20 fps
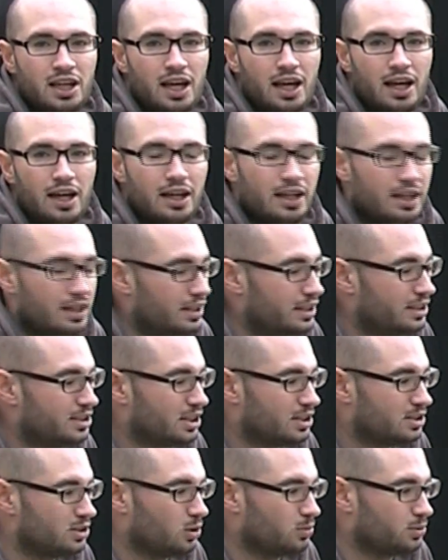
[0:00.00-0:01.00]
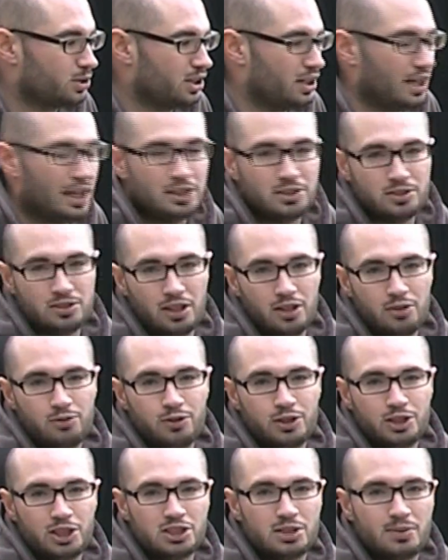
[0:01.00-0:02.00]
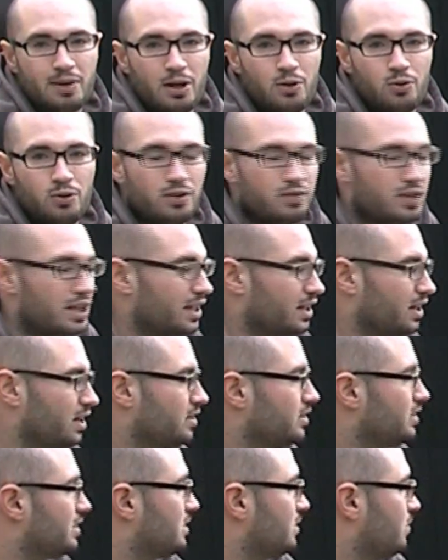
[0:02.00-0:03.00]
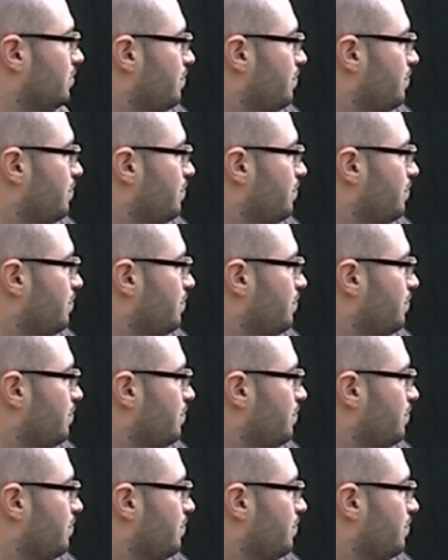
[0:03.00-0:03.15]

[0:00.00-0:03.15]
at least as an optional extra for just about all of their guns.